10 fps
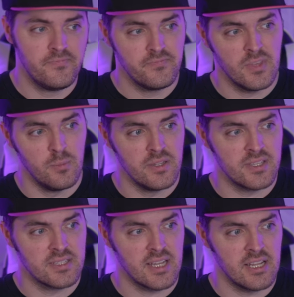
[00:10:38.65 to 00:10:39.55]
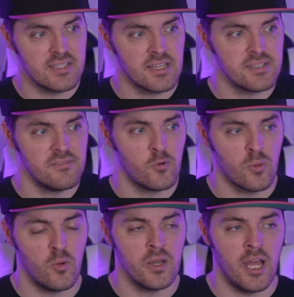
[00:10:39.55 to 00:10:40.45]
It means it's got a
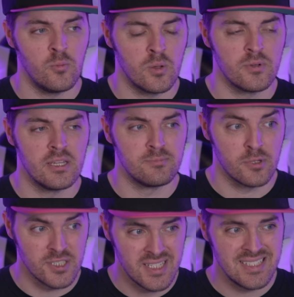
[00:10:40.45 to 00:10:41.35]
64.91%